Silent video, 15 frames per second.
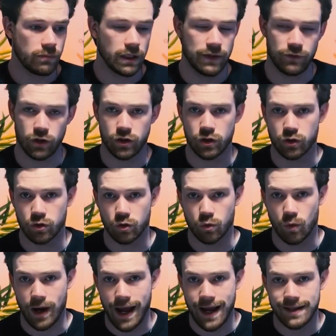If you're looking at
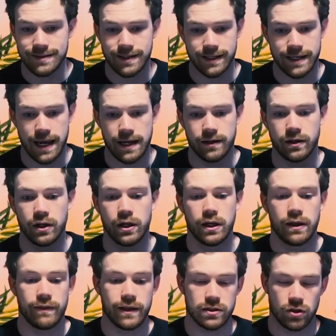Google Ads, again,
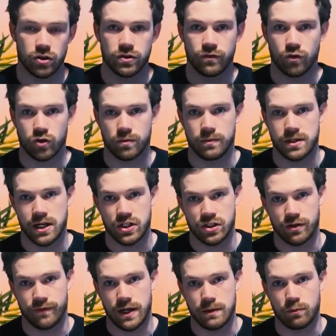there's lots of
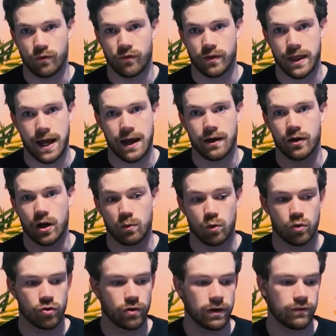documentation available for that, and I
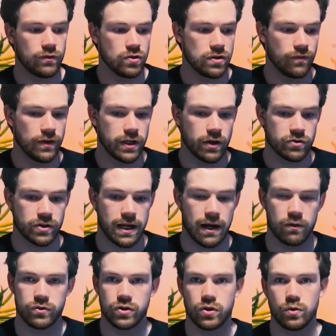will create future videos on
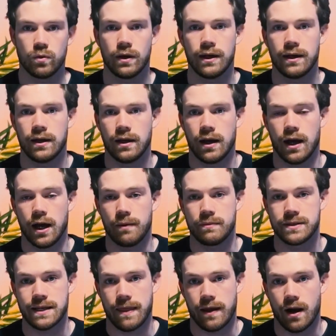how to
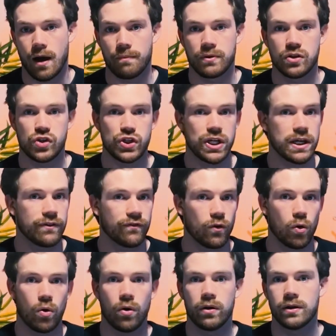set that up.
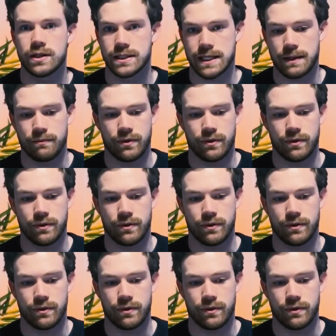GA4, same